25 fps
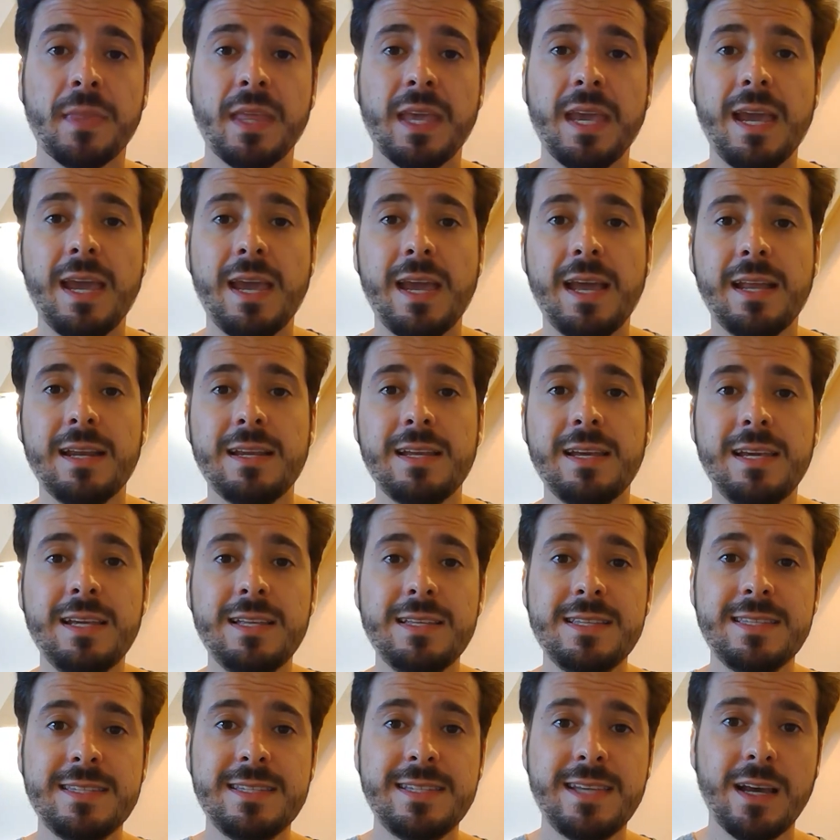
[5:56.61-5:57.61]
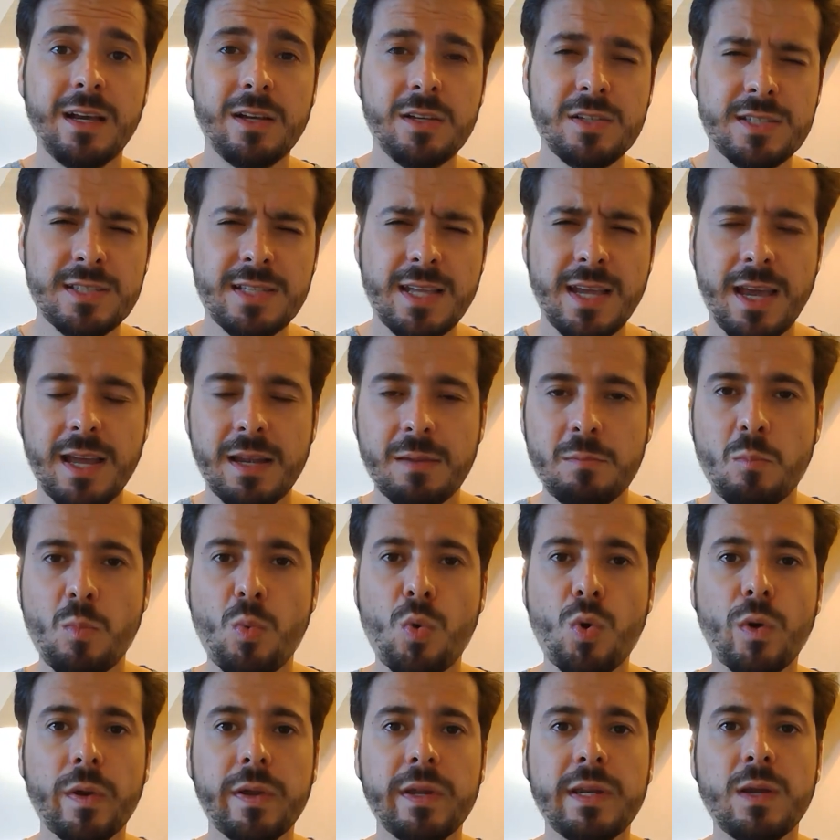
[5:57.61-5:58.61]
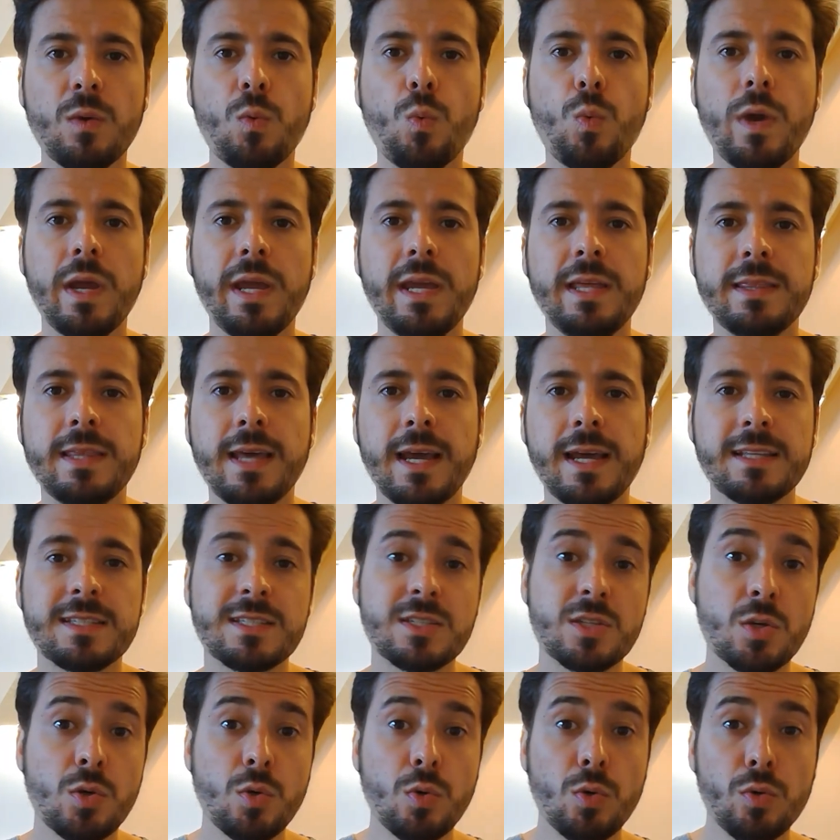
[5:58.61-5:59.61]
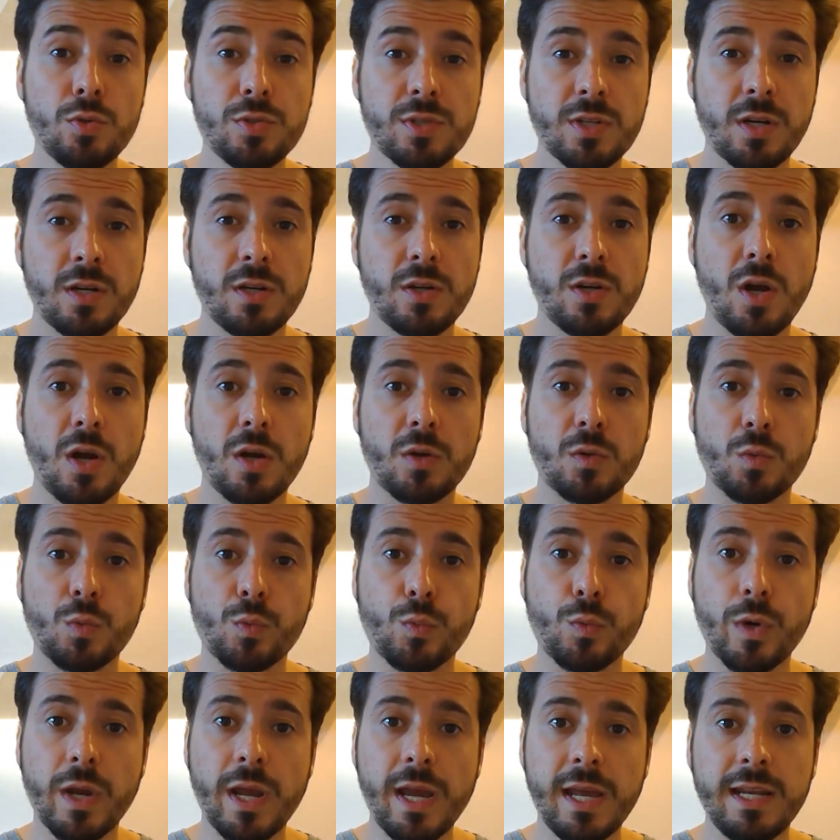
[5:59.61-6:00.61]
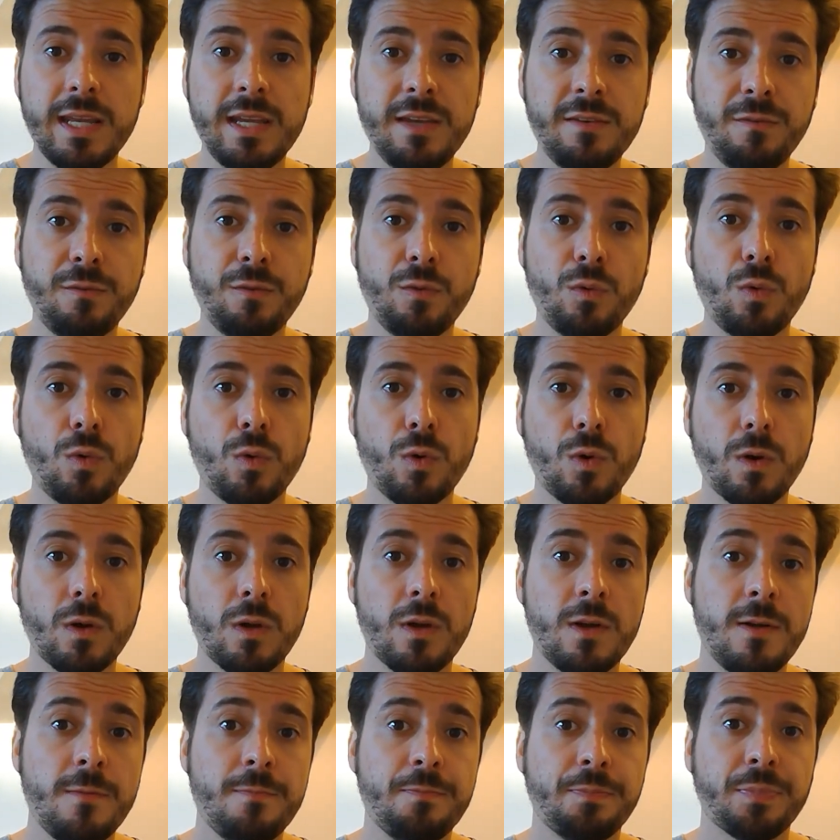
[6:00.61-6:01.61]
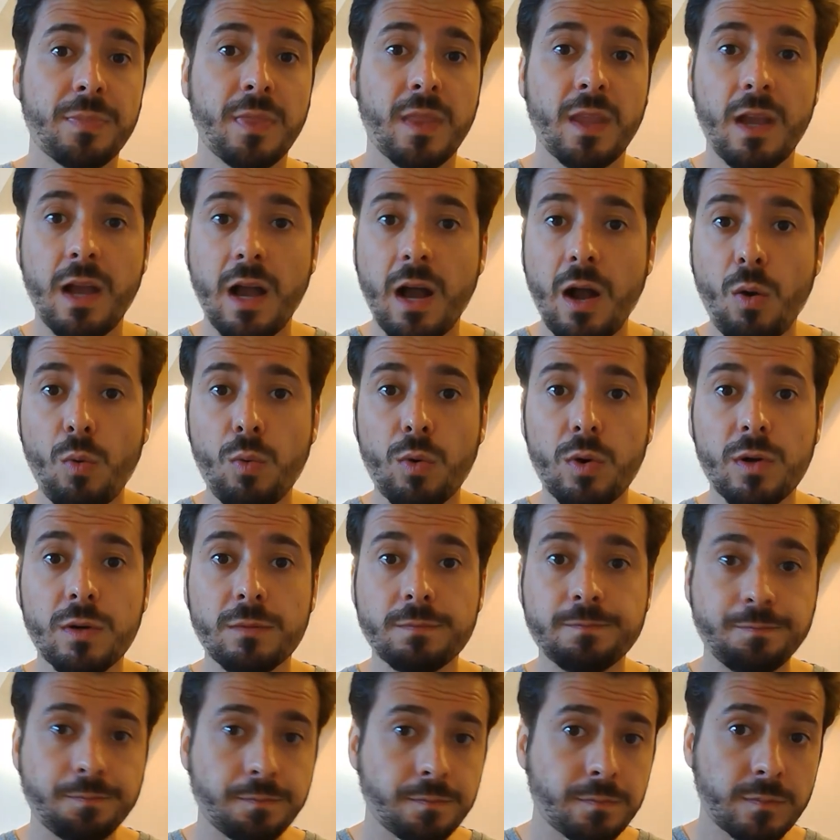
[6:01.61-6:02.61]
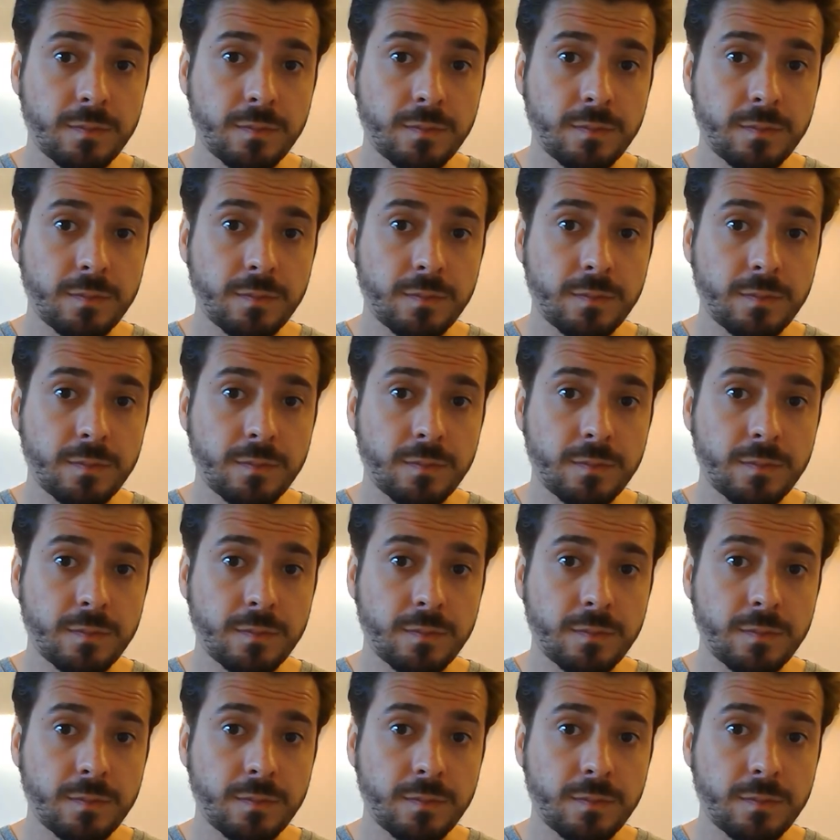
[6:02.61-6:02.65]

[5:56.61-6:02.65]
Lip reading: And he tells that more in a way that schools are not ready for our